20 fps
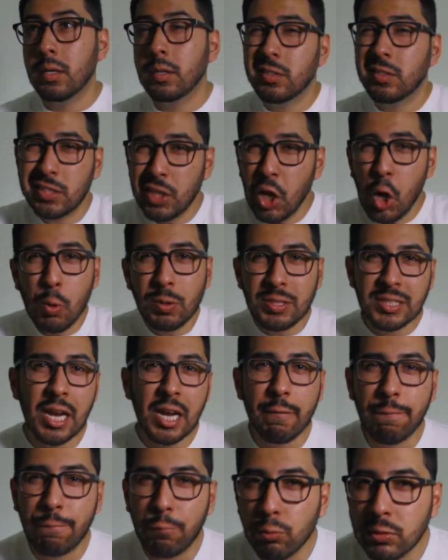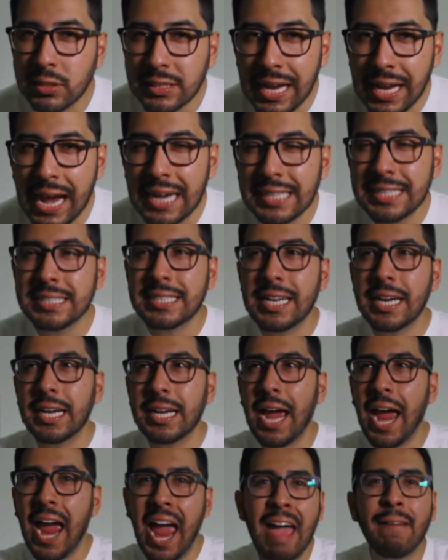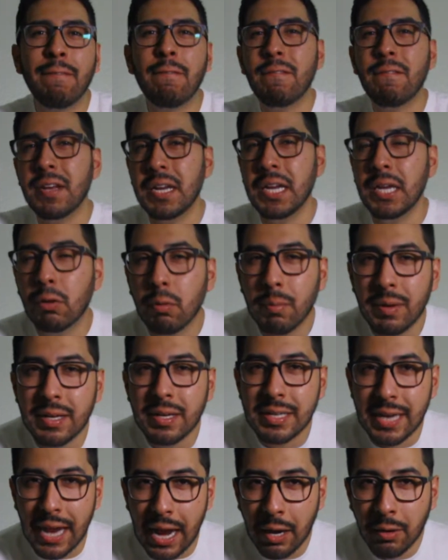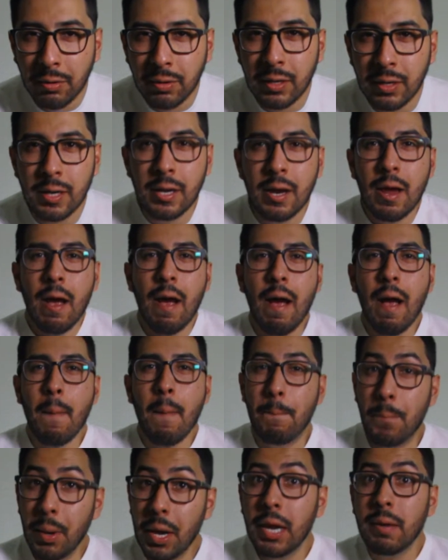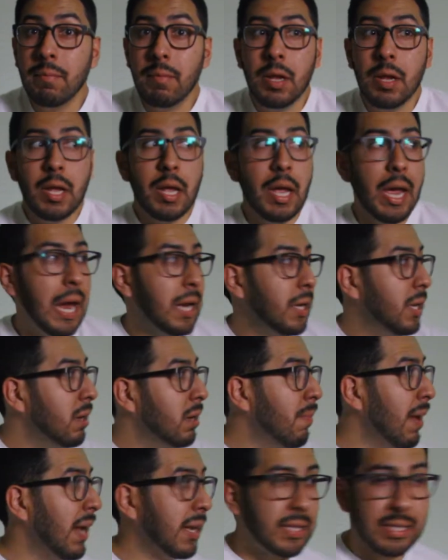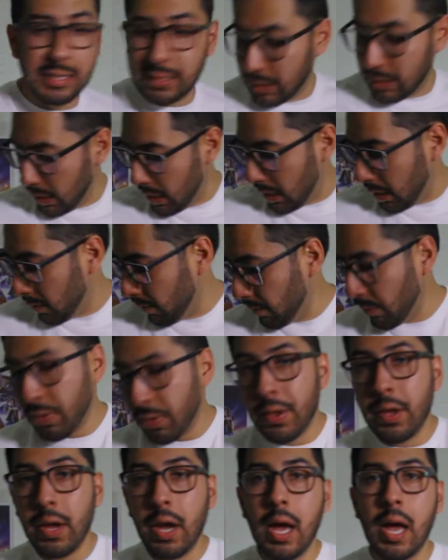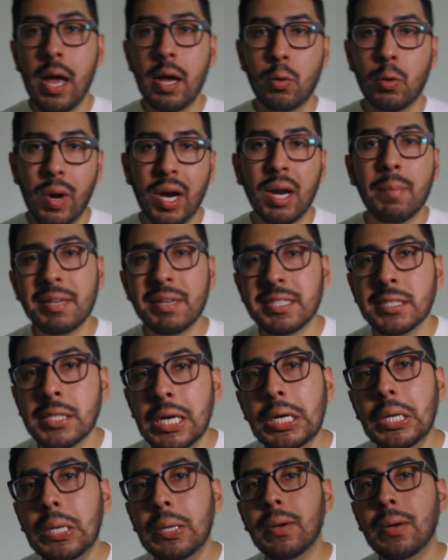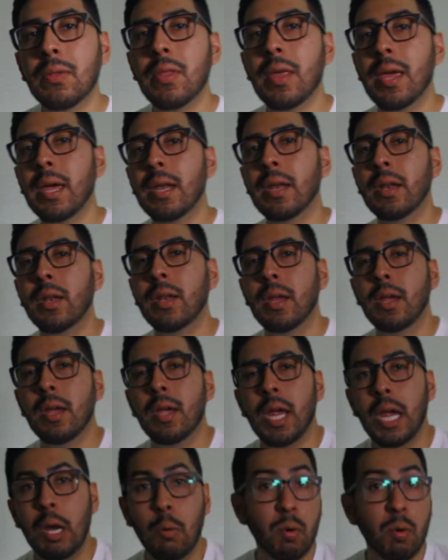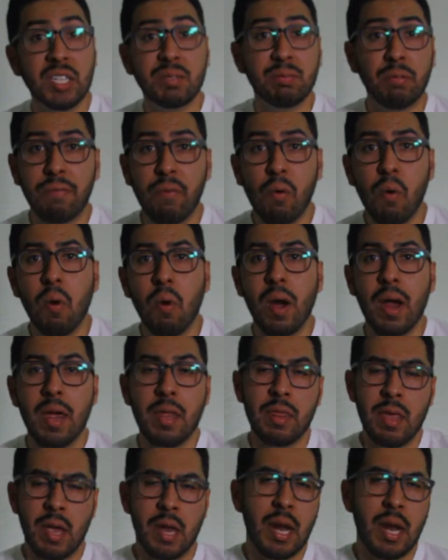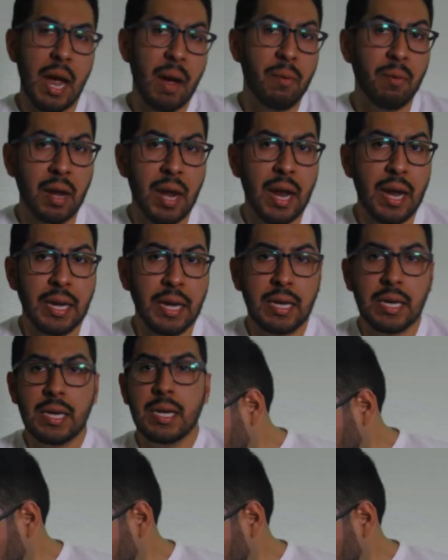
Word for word: So it's not a full size, it's like a half of an increment down, but it did make this thing quite a bit snugger than it was before and then I would like.